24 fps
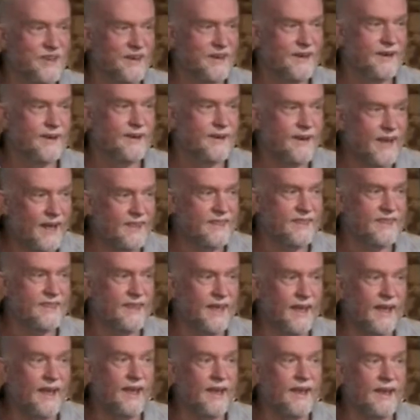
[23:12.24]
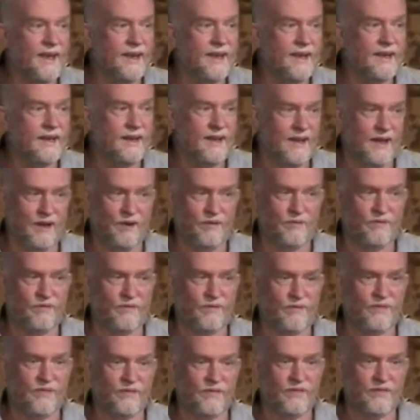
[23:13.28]
nothing left.
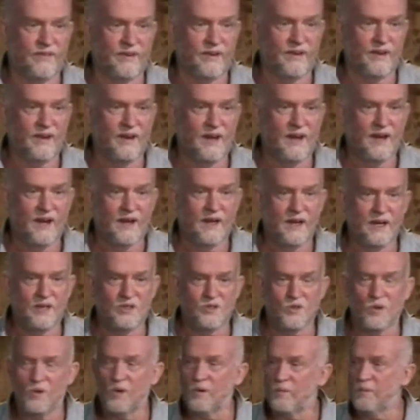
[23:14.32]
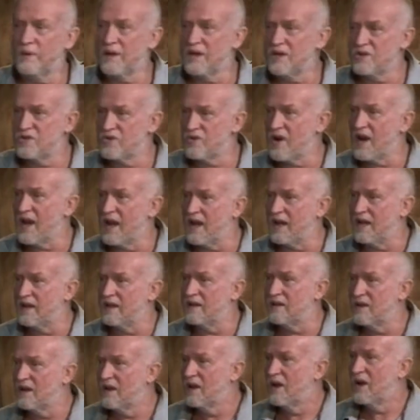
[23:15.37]
It's all been drained